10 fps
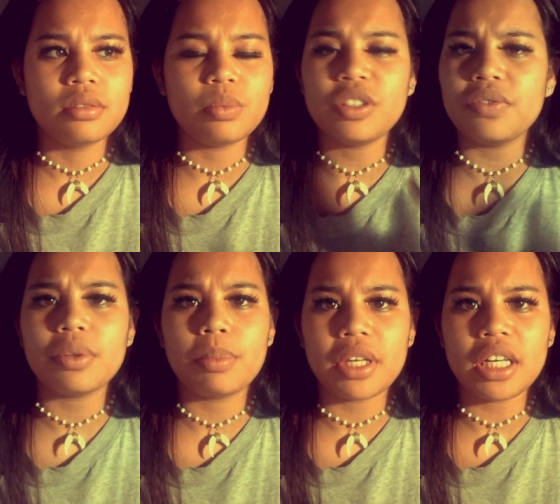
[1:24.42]
when you feel
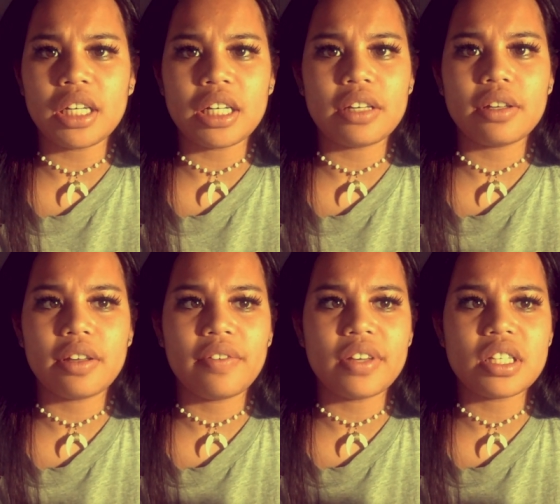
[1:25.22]
bikini,
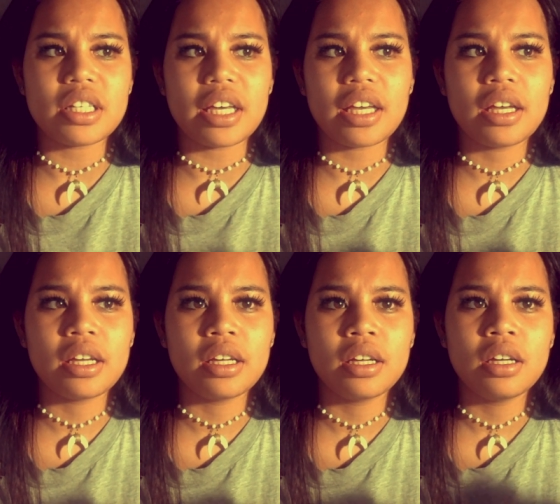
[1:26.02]
if it's like
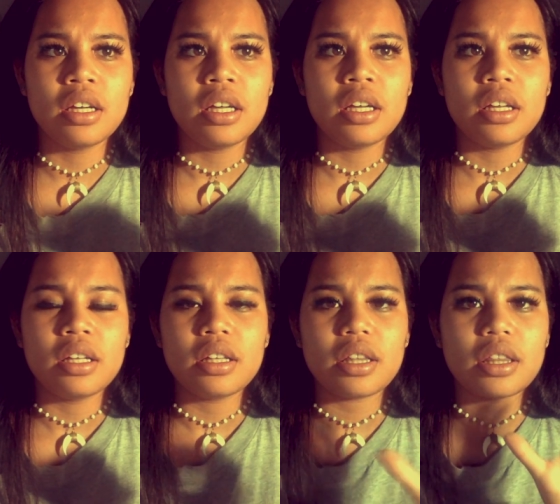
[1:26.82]

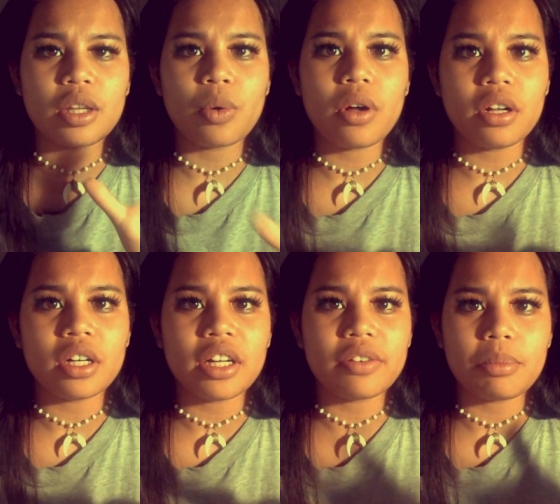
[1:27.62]
the
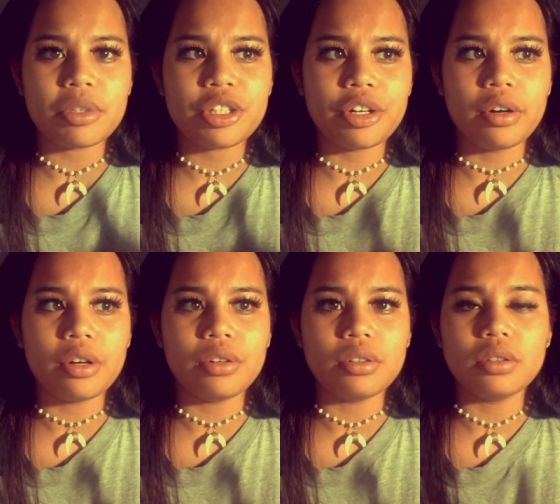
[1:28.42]
quality of the
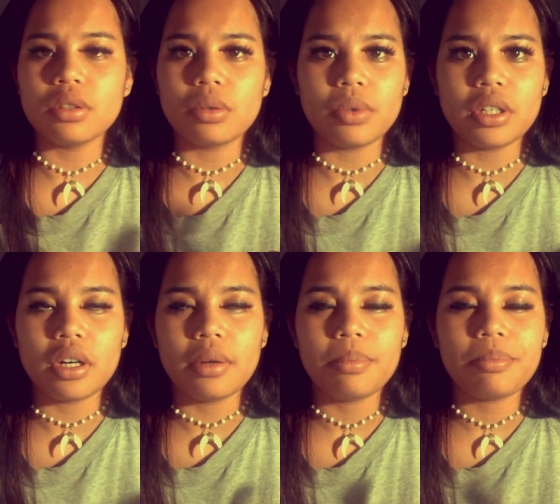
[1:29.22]
material,
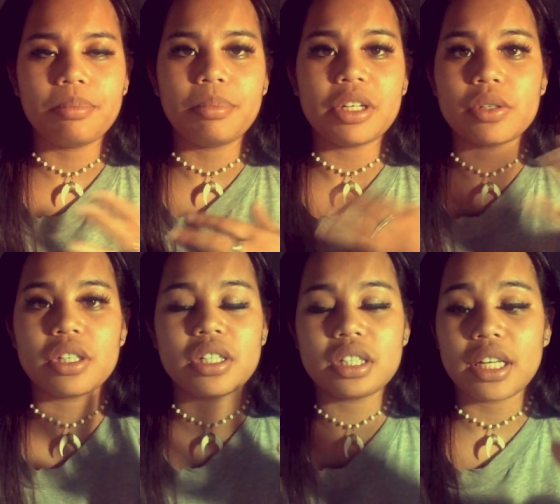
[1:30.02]
but it's,
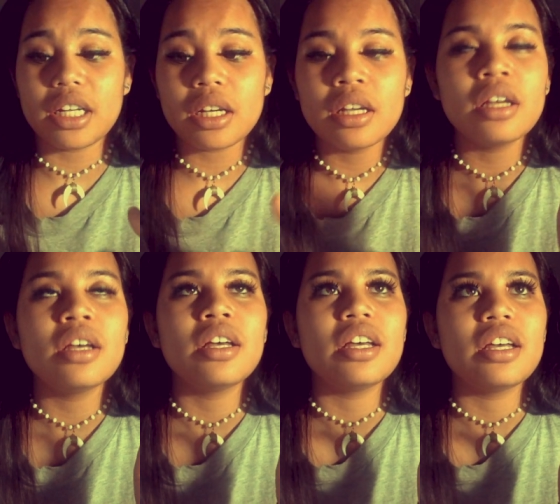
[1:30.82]
it's an,
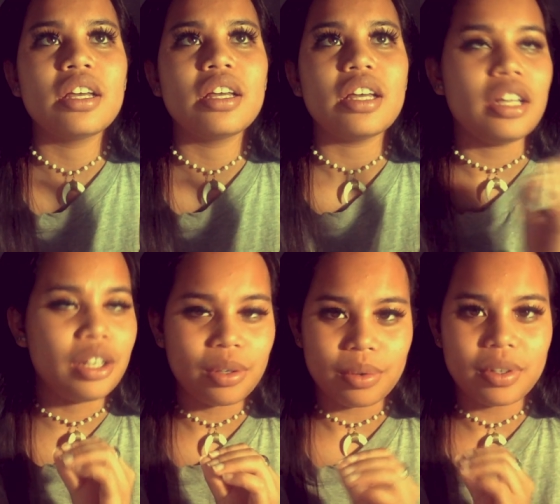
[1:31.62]

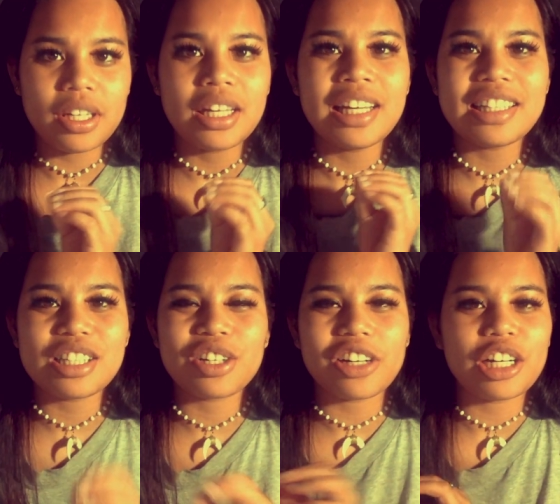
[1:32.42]
anywho, it's
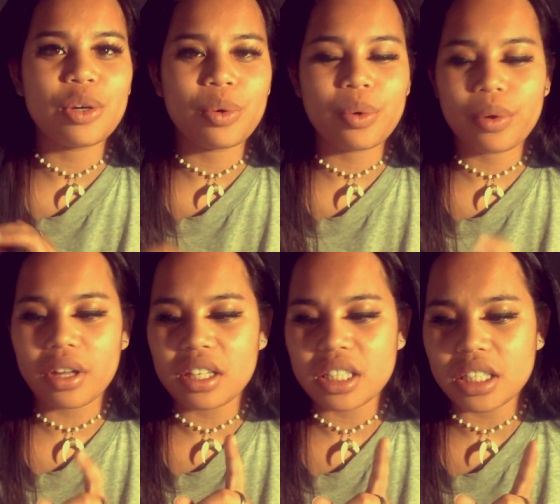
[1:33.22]
great.
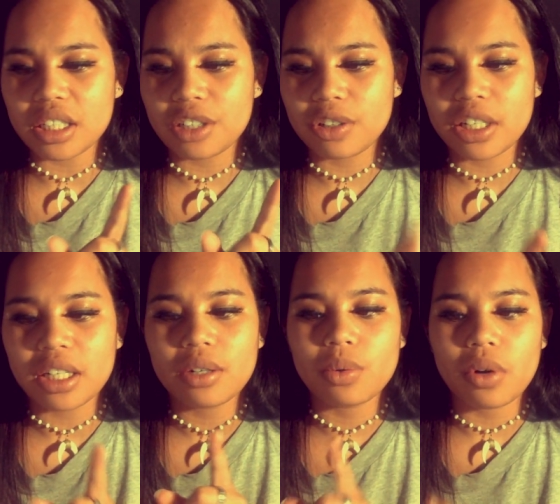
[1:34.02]
It's a great
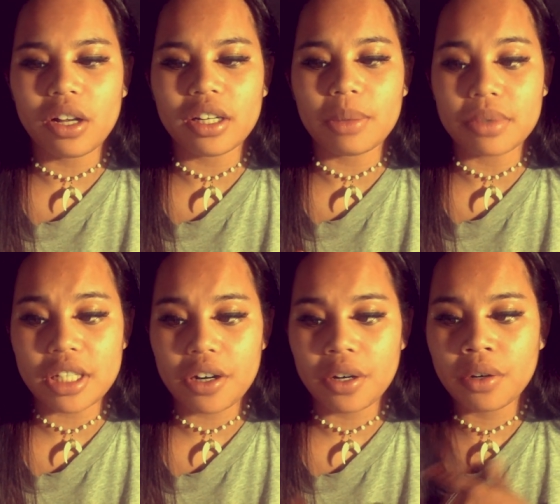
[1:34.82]
quality
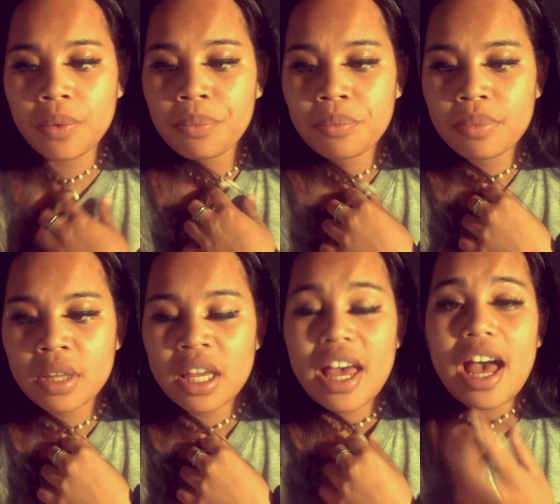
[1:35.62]
material.
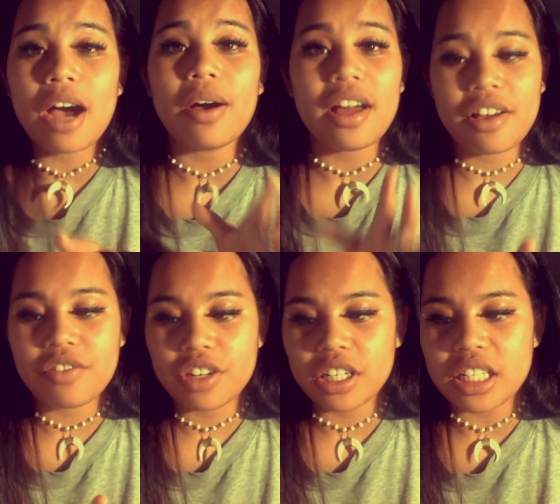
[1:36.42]

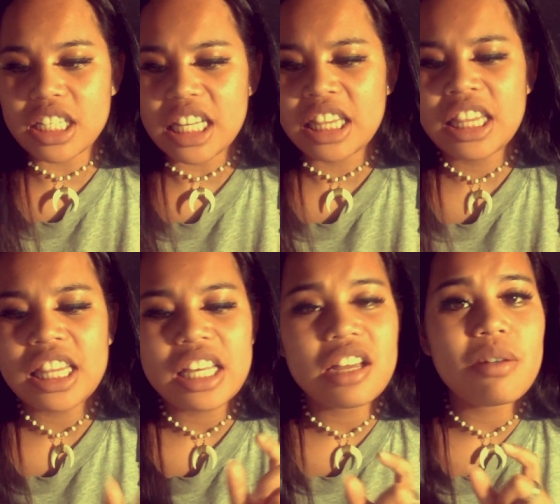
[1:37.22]
However, it's a
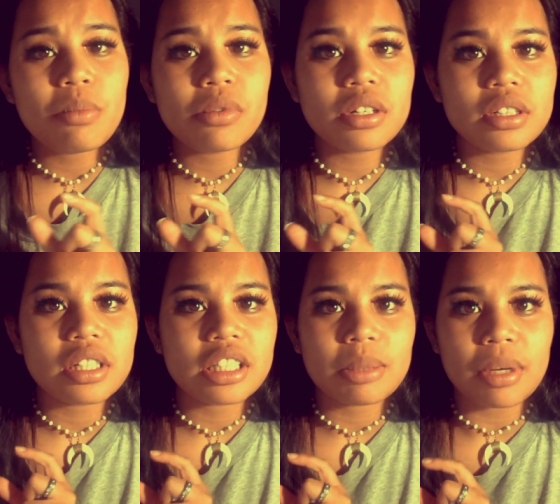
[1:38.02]
little more
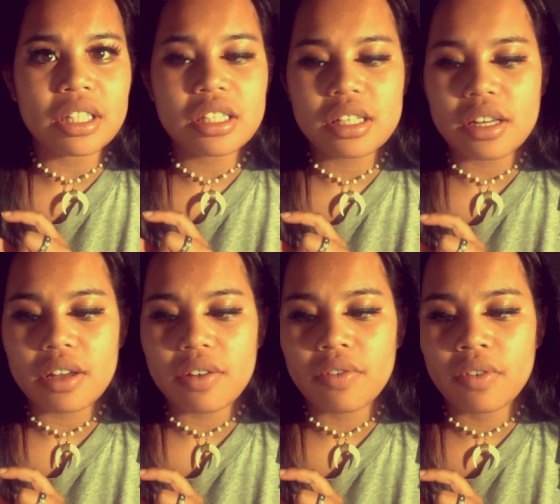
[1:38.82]
expensive.